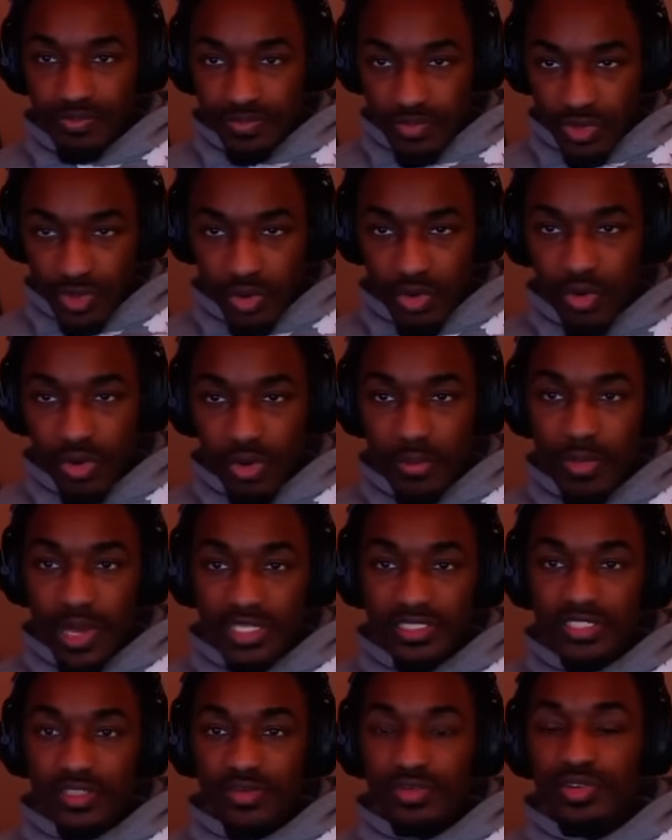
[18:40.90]
record
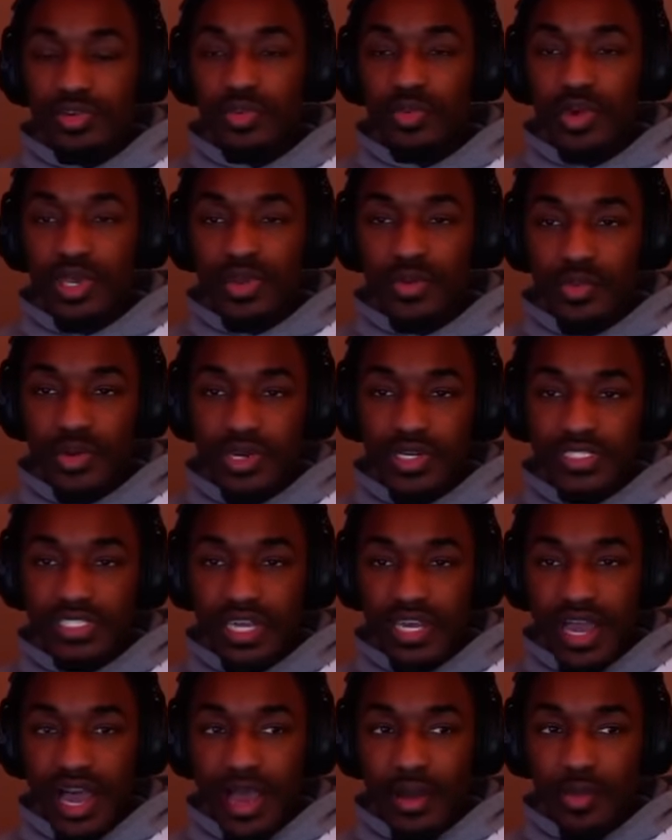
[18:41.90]
myself in a way where it's
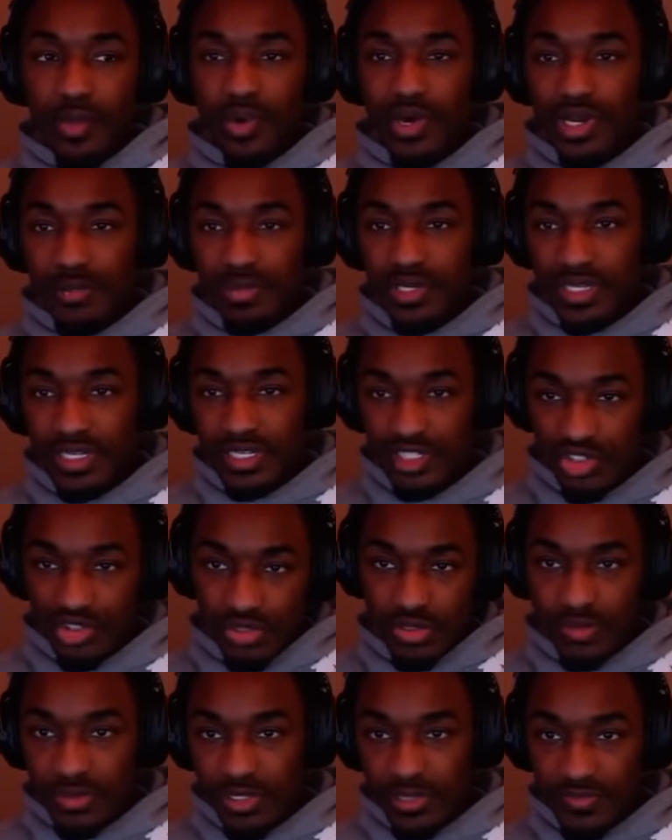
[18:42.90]
like I want to be
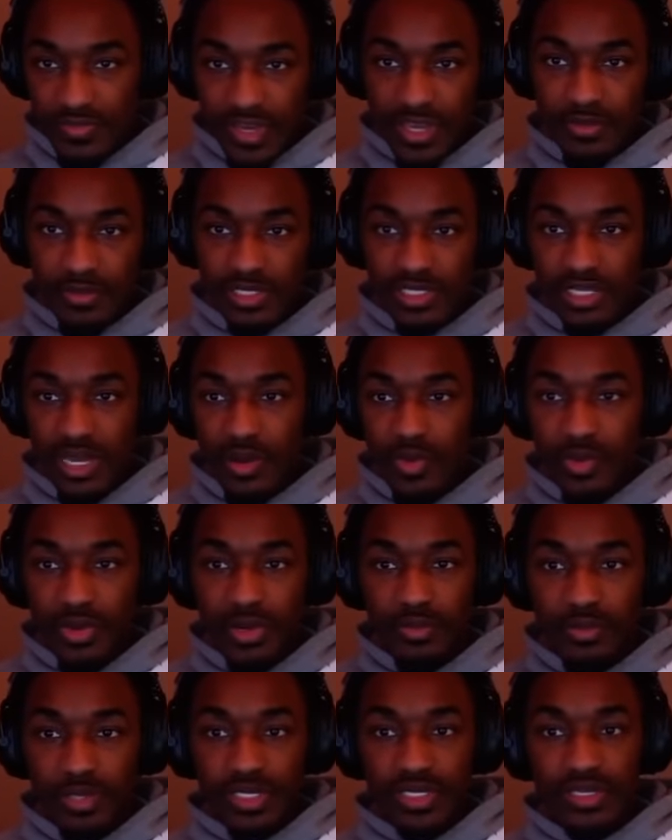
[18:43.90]
extremely famous. I want
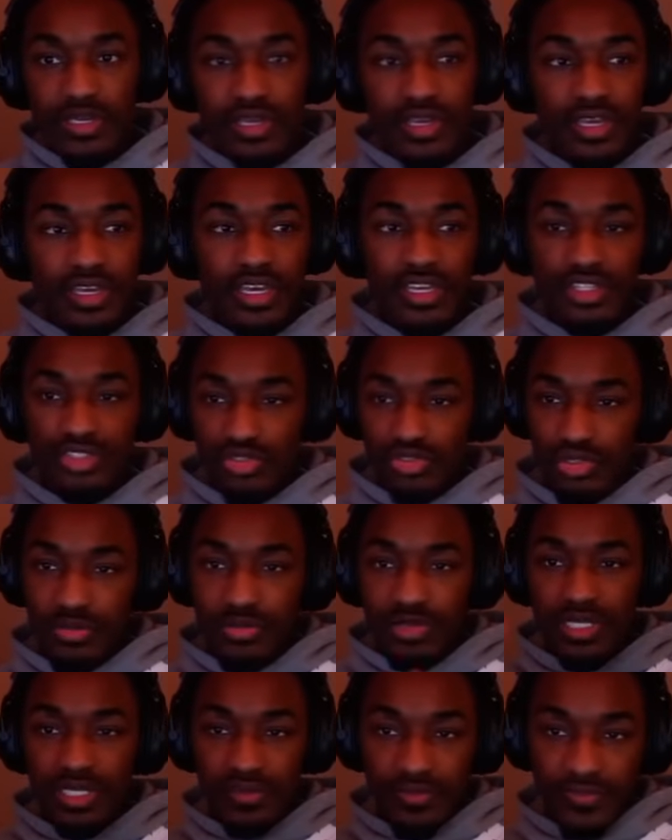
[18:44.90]
to be
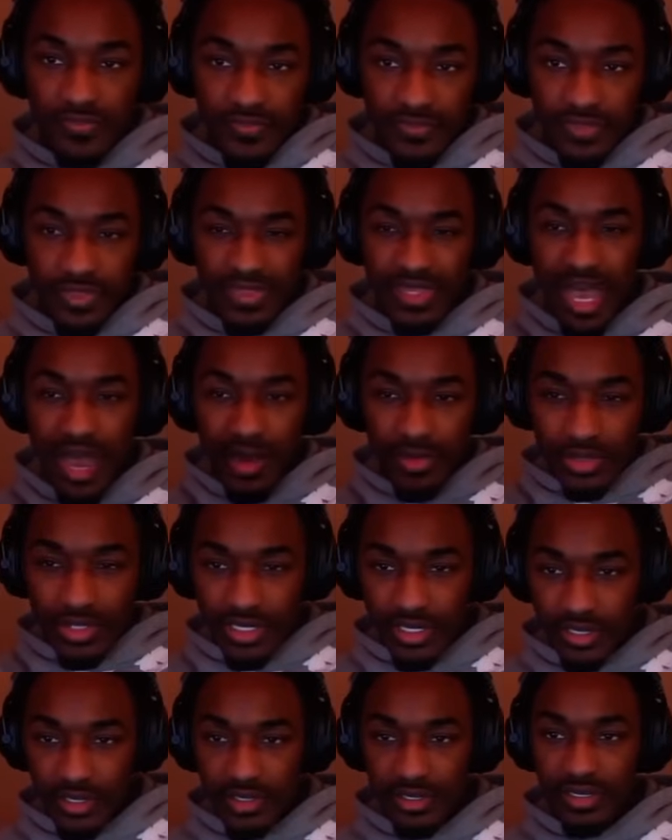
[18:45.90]
extremely out
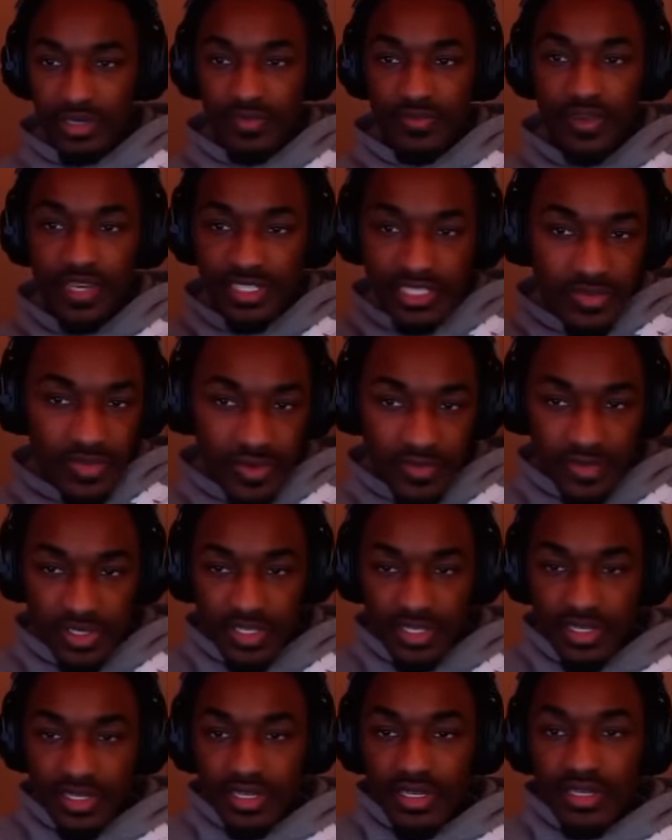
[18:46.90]
there in the face of
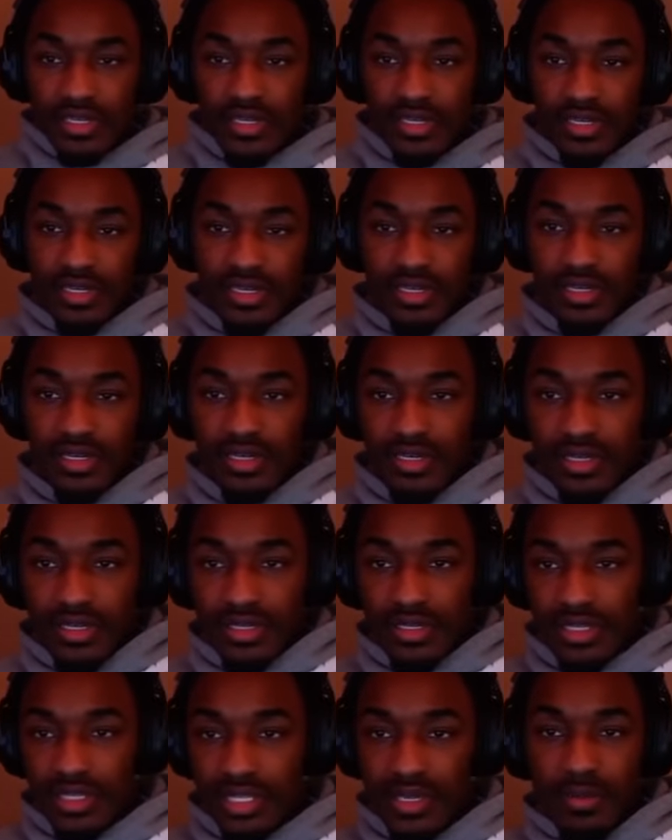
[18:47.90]
everything.
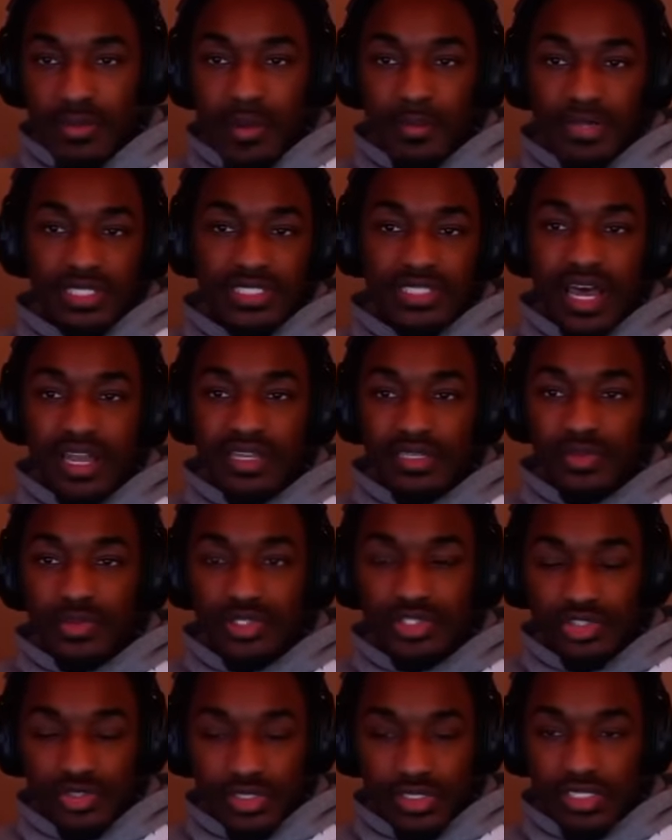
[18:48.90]
Then my mentality
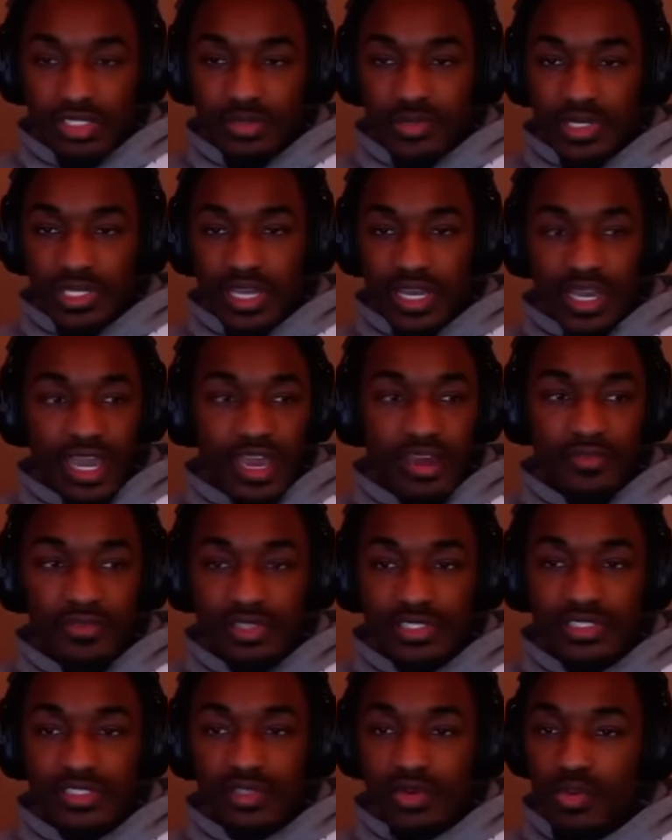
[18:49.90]
would strictly be like every
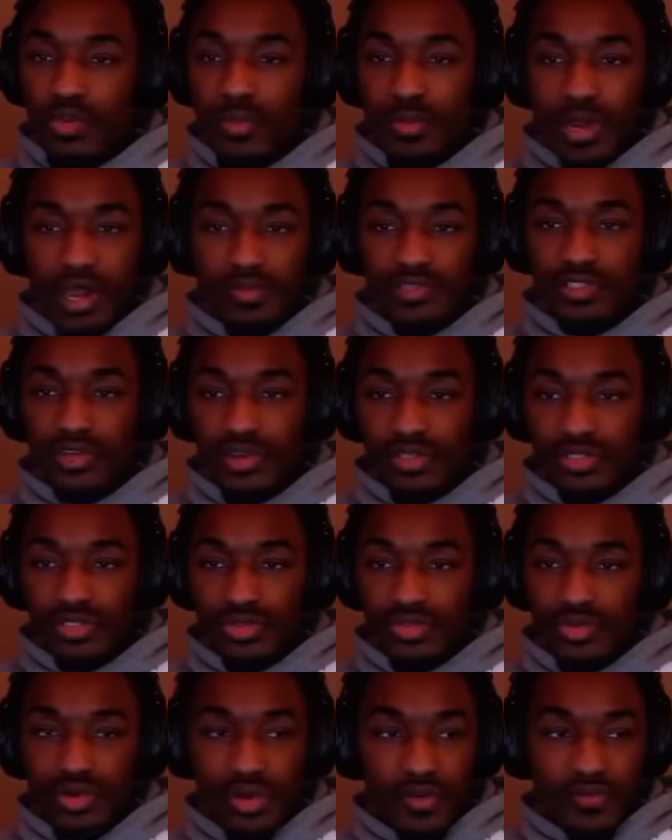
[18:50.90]
single woman I talk
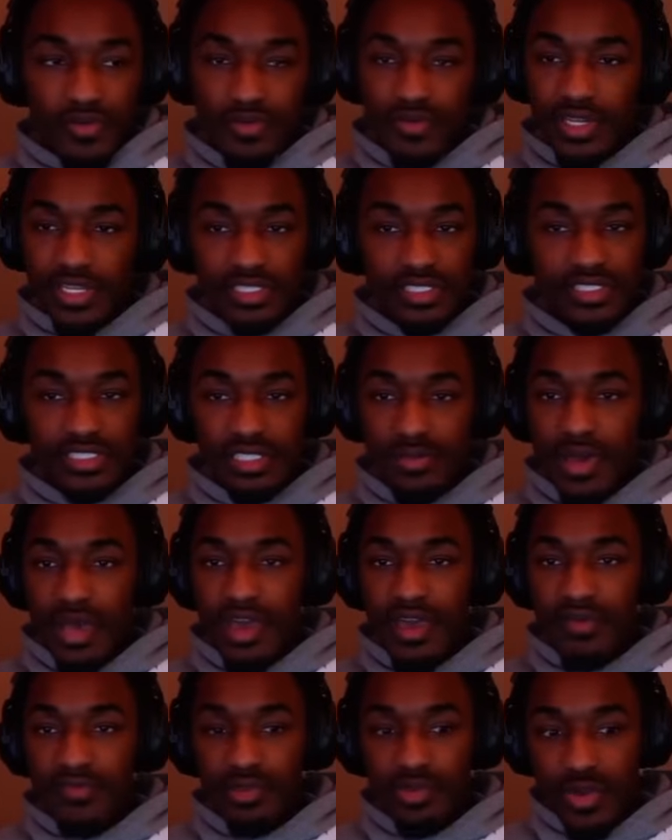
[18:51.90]
to or every relationship I
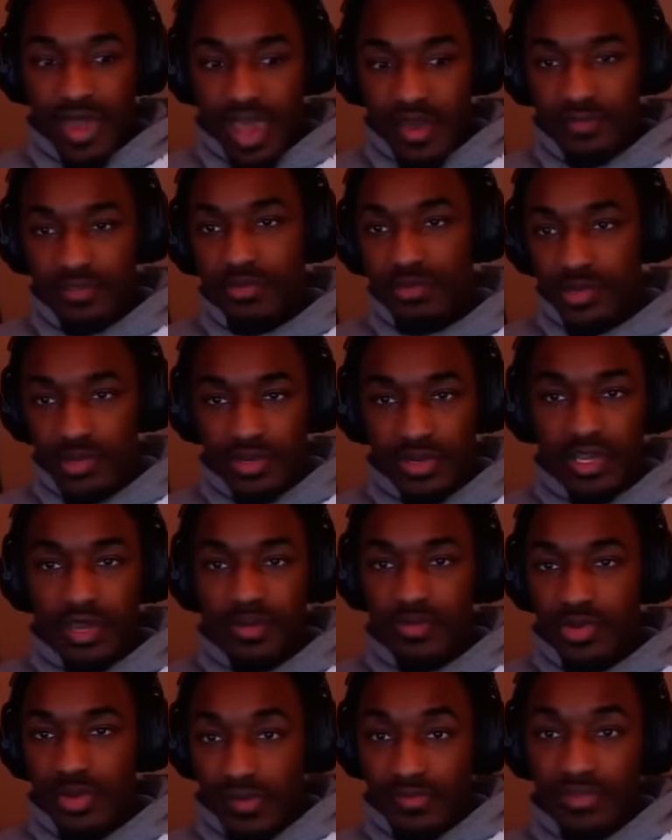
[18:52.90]
have, you have to be on
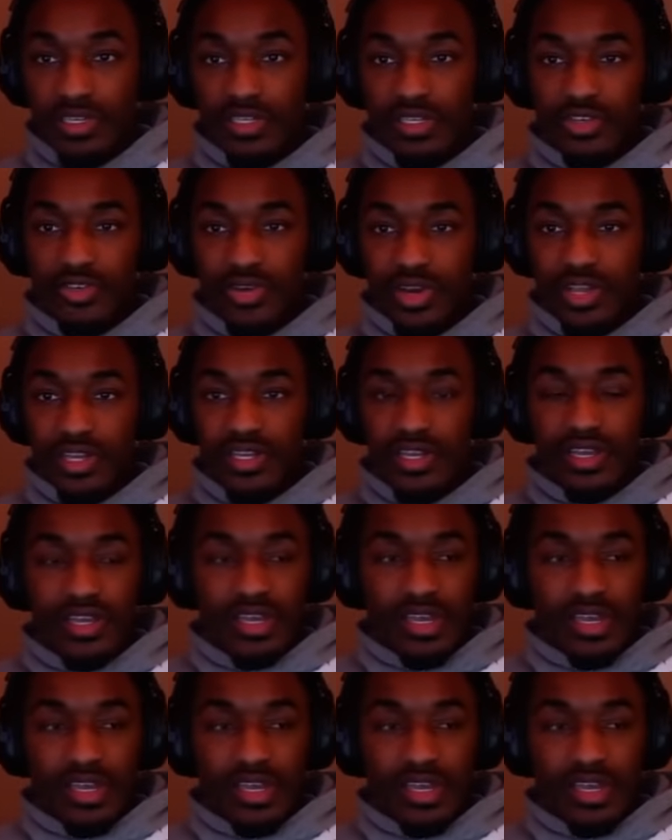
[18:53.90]
camera. You have to get cranked.